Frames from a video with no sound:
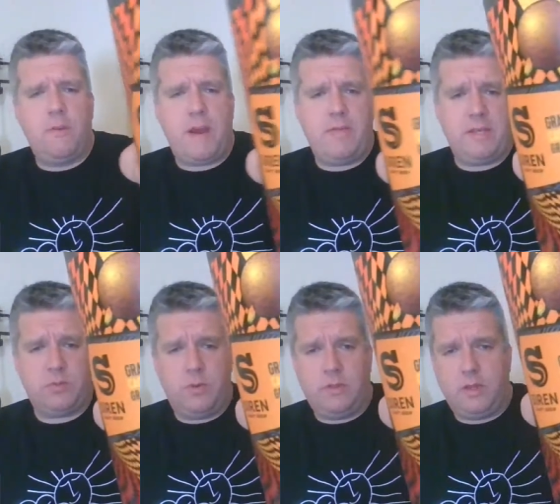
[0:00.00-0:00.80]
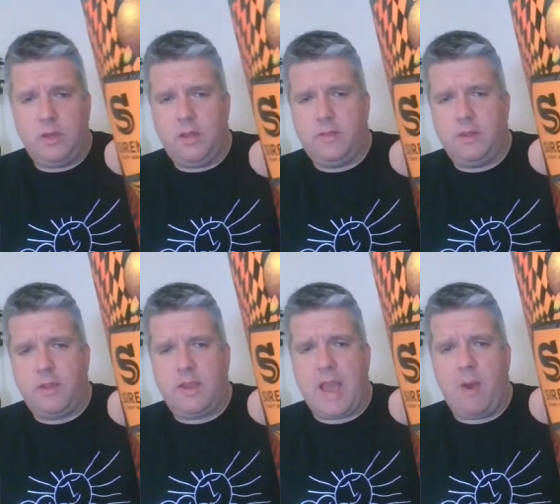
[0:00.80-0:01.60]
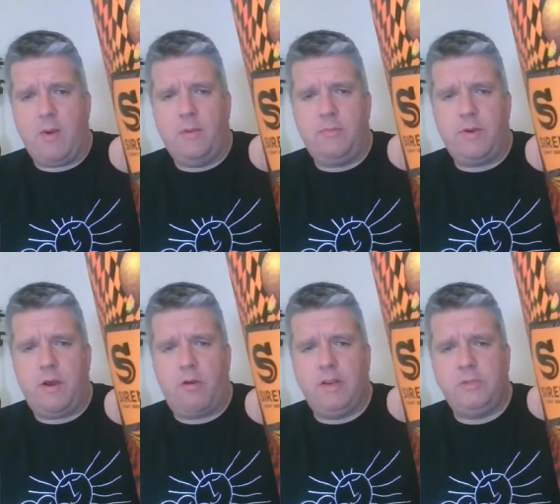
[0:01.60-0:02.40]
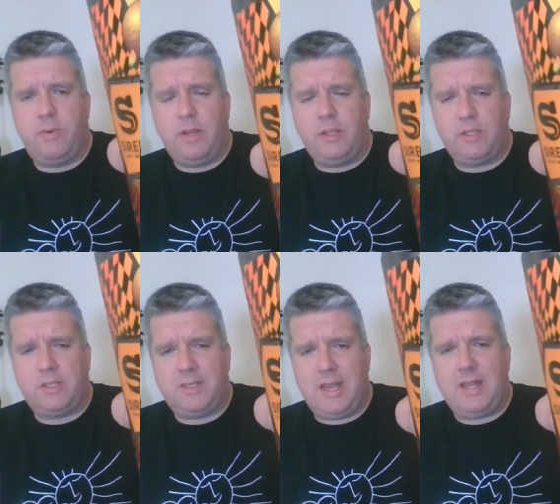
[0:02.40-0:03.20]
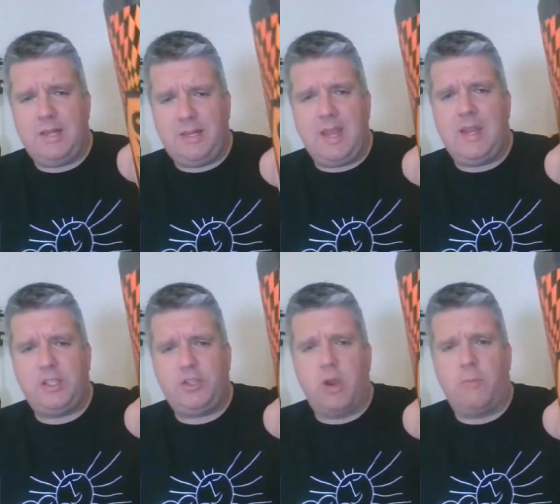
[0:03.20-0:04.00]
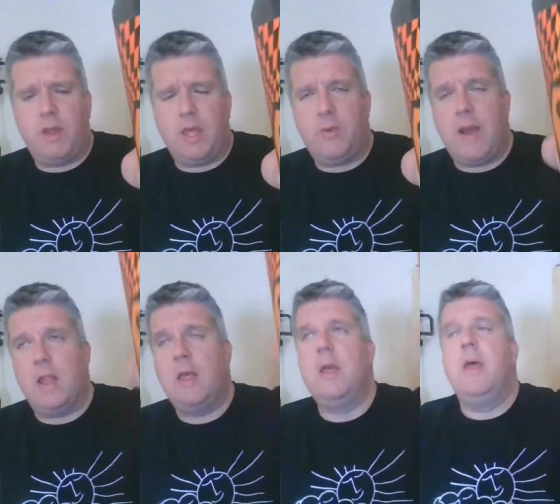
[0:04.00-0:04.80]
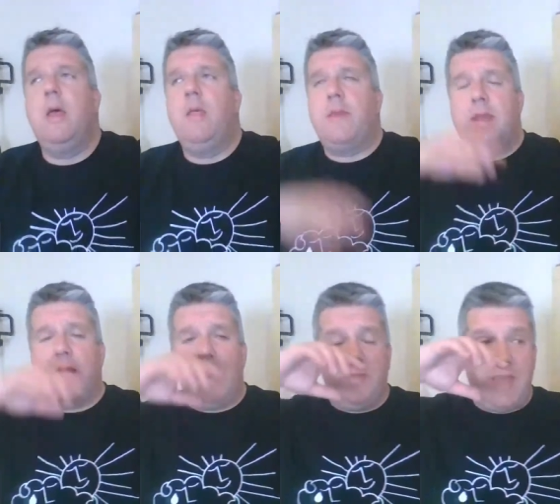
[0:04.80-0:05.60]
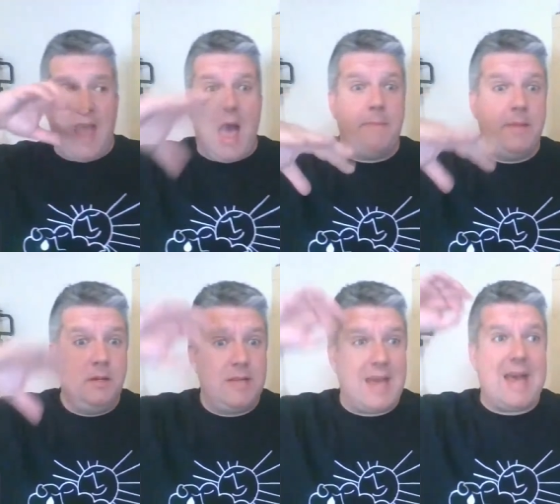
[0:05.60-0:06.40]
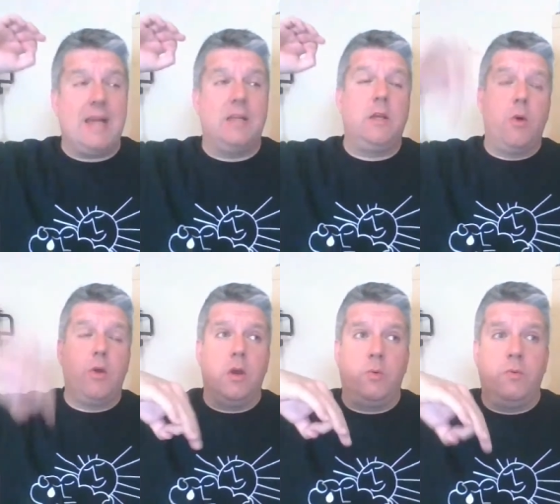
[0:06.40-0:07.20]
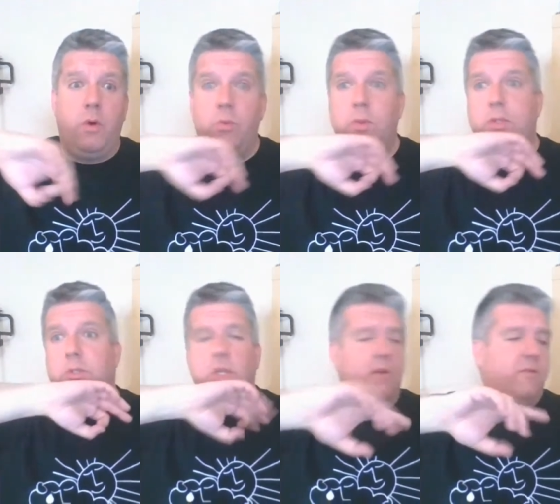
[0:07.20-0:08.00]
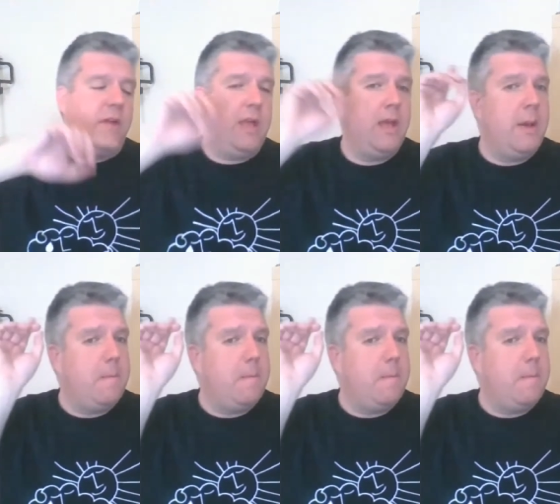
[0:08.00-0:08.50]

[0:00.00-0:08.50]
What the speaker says: sure about this one, the cacao and orange, but it did its job really well. Then I had the almond and coconut one, which was lovely.